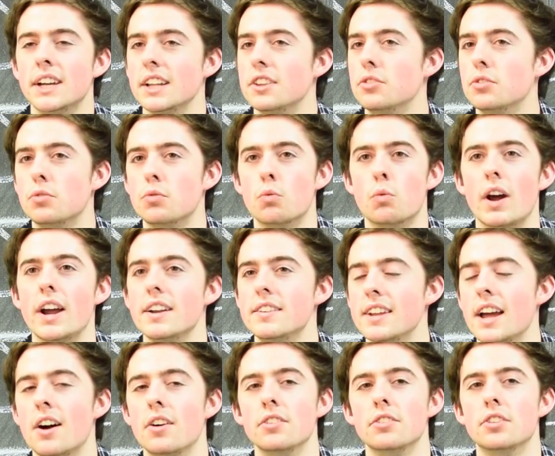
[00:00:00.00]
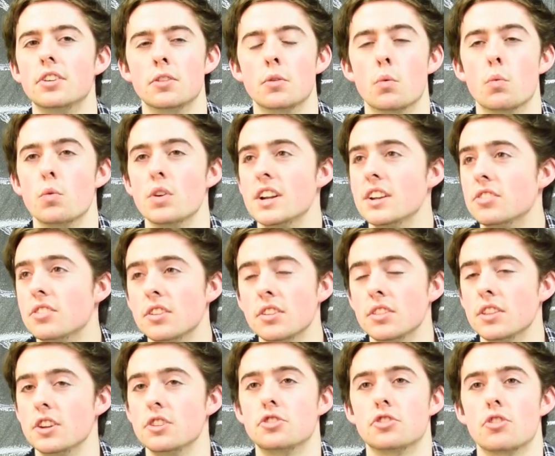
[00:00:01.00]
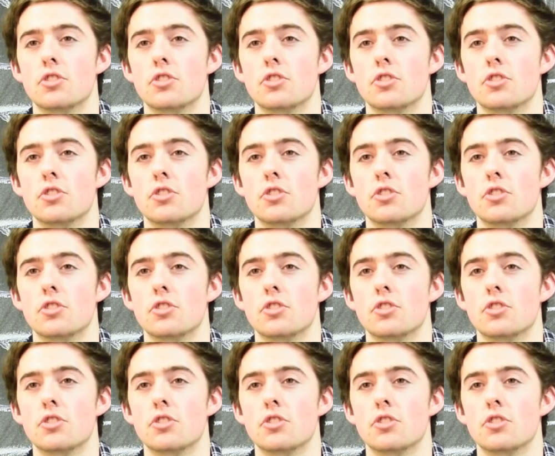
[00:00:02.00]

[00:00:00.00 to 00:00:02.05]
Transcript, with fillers: gets right down to the reason that